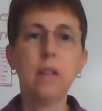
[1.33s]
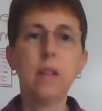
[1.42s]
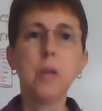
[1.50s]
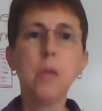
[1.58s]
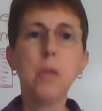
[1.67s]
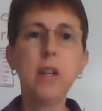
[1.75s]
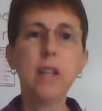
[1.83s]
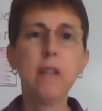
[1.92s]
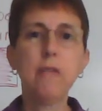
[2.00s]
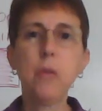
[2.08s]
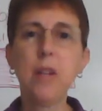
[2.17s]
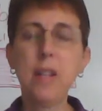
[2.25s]
Good morning,
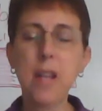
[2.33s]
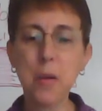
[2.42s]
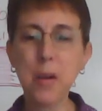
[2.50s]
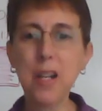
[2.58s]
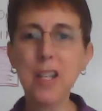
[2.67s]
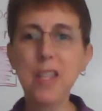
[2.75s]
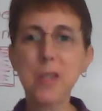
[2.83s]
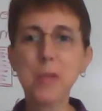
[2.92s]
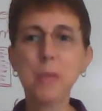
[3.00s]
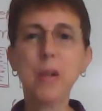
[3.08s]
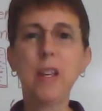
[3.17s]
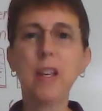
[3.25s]
everyone. How are you this
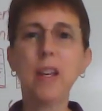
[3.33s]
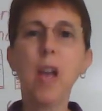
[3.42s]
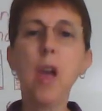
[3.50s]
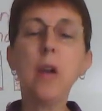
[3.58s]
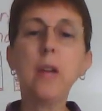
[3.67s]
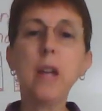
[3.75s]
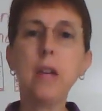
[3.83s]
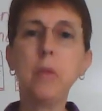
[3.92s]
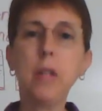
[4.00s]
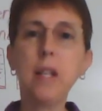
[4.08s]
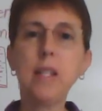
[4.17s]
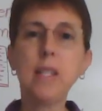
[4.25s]
morning? Okay,
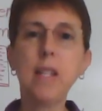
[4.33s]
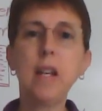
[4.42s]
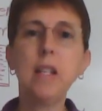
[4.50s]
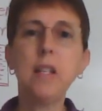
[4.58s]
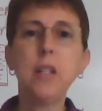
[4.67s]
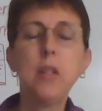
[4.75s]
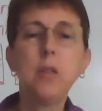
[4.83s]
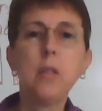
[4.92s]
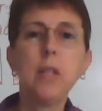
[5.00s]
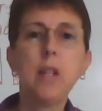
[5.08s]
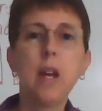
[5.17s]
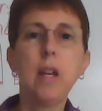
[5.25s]
what I decided to do
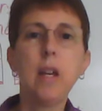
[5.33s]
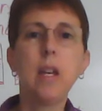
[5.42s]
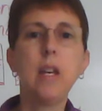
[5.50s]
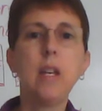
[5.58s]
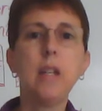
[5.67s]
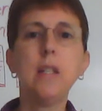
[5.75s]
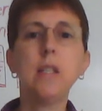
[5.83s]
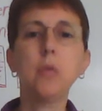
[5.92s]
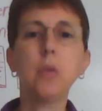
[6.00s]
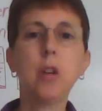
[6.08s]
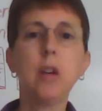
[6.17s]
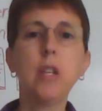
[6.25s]
today is
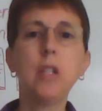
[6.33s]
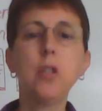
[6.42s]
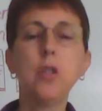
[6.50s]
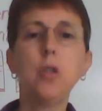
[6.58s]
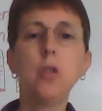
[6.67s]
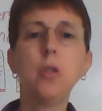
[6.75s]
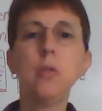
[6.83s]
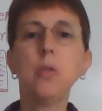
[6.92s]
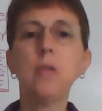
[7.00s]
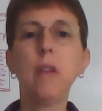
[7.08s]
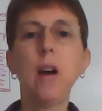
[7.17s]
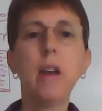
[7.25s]
we're going to
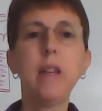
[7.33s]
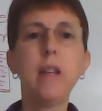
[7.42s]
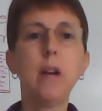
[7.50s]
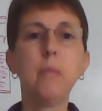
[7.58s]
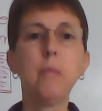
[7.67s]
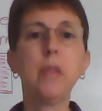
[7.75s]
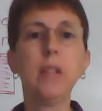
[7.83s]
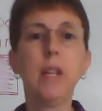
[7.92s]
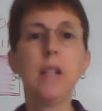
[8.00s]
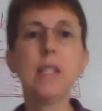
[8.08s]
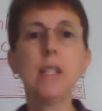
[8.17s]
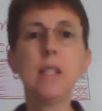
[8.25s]
divide up the
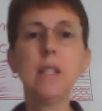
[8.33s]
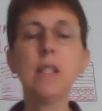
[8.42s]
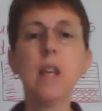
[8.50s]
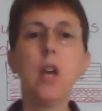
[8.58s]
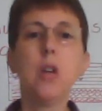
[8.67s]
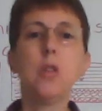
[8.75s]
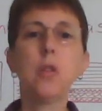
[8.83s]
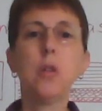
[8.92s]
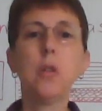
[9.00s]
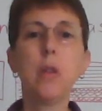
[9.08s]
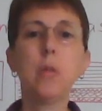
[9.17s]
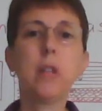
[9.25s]
lessons so
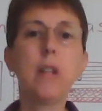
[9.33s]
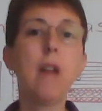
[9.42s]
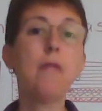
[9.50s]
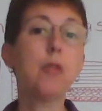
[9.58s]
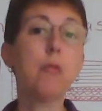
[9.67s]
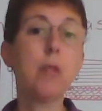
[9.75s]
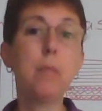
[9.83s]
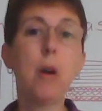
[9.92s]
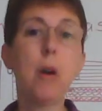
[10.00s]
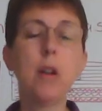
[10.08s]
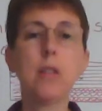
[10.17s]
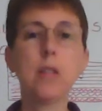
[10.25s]
that we're going to have three
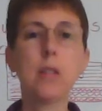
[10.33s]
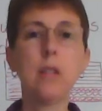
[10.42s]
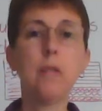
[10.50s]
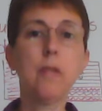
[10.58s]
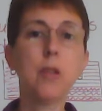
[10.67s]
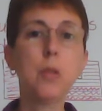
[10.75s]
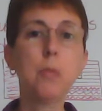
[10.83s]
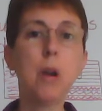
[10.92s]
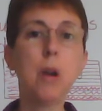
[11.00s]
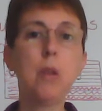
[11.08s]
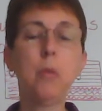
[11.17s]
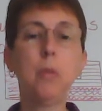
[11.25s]
parts. And the first
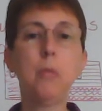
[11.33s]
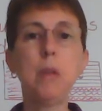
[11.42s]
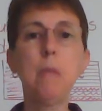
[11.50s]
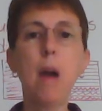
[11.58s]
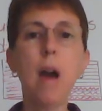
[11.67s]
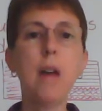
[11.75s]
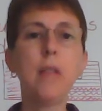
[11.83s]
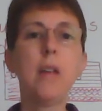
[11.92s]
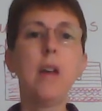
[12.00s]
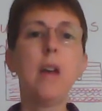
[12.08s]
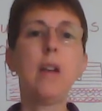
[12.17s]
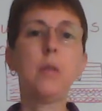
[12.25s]
part will be math,
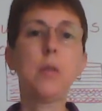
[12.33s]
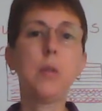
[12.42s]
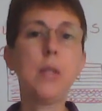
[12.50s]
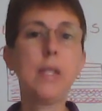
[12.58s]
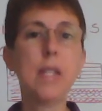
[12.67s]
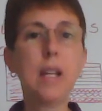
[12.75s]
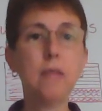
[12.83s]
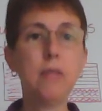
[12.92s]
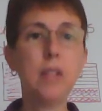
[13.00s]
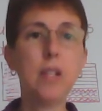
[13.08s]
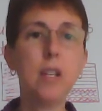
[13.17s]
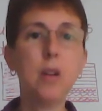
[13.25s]
and I'll do a second
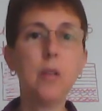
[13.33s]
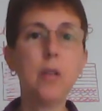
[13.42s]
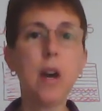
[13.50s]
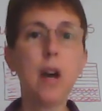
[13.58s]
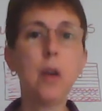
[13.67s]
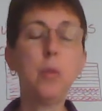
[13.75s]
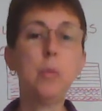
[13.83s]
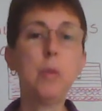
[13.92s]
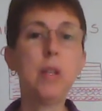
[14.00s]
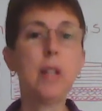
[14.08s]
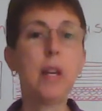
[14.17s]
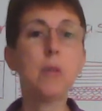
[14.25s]
video that will
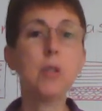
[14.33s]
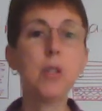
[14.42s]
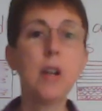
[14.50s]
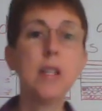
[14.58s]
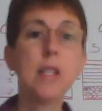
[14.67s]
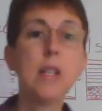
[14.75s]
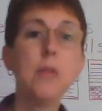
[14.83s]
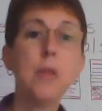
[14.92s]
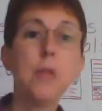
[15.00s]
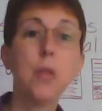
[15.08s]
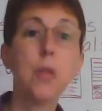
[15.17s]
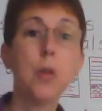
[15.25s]
be language arts, and then
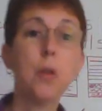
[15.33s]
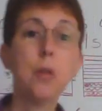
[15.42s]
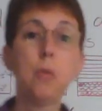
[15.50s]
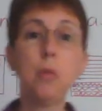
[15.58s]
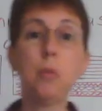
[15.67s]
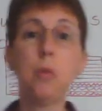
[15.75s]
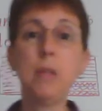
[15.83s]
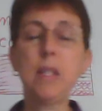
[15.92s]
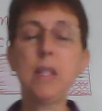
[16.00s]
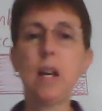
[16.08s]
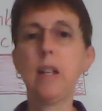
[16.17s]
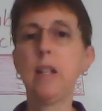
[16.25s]
the third one will be
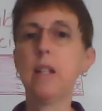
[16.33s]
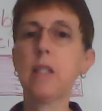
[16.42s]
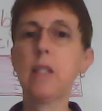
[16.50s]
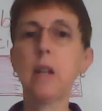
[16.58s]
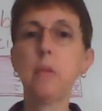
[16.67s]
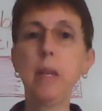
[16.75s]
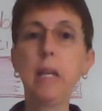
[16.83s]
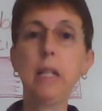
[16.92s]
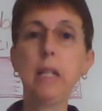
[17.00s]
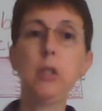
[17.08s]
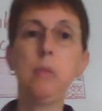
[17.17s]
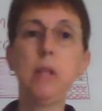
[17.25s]
science. That'll make it a
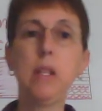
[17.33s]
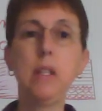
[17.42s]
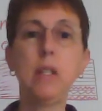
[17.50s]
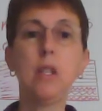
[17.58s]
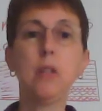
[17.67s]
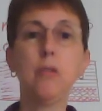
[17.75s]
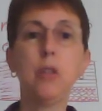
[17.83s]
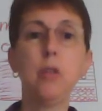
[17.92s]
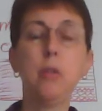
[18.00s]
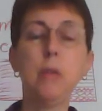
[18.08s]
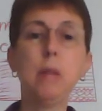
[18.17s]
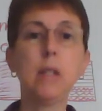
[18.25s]
little bit easier for you
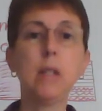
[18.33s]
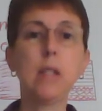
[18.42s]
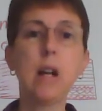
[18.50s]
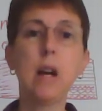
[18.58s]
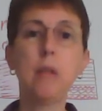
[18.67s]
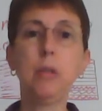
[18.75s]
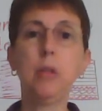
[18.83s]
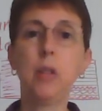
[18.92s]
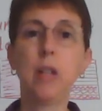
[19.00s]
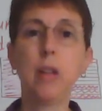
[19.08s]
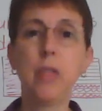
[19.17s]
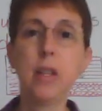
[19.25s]
to be able to stop and
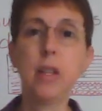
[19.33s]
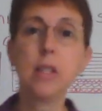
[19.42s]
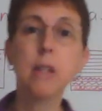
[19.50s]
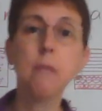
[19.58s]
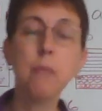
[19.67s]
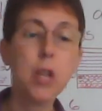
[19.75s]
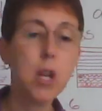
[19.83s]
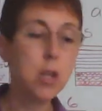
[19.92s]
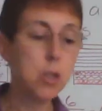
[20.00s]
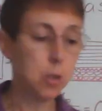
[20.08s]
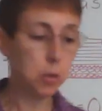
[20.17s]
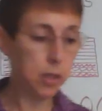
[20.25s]
look at things.
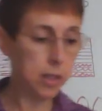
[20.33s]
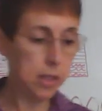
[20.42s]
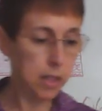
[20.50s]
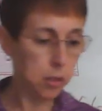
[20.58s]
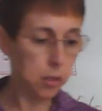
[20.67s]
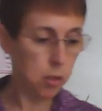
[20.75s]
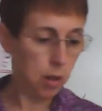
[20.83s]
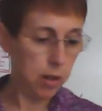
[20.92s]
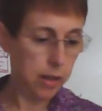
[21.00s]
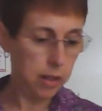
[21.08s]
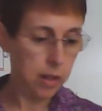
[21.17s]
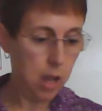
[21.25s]
So let's get
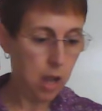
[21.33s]
started.